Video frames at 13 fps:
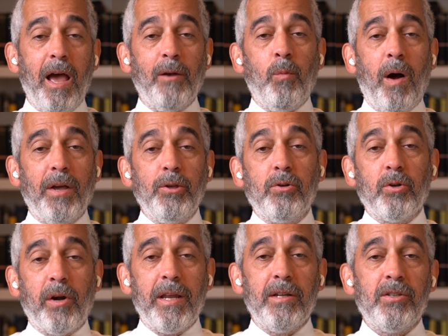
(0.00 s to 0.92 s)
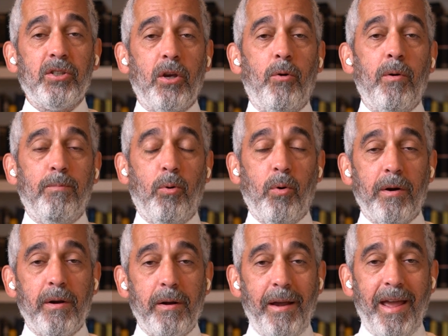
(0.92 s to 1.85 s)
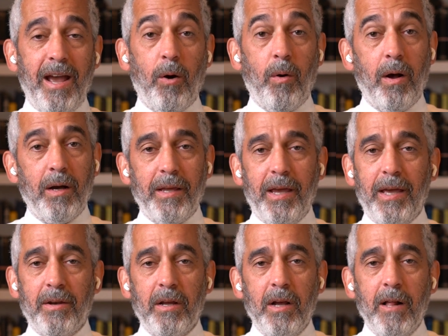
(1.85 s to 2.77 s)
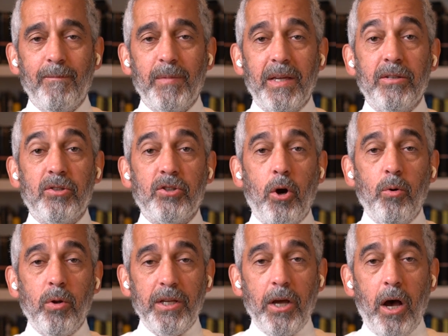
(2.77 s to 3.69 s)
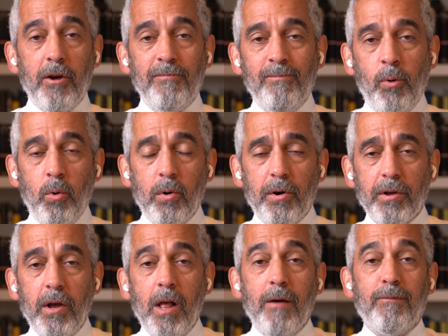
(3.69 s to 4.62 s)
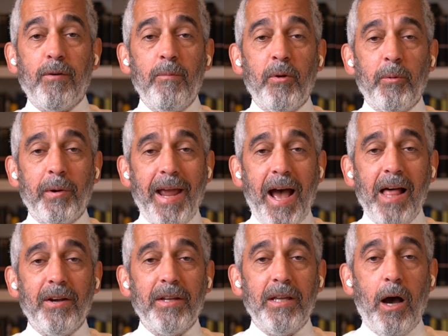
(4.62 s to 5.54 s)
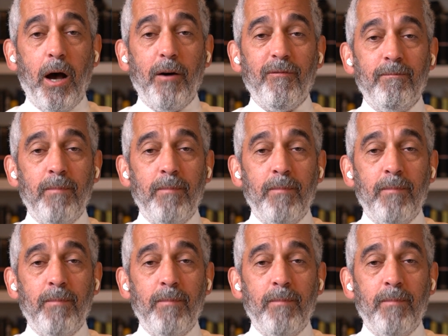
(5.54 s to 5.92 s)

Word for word: and why Ukraine is so important now. Again, it is totally unmoored from the reality of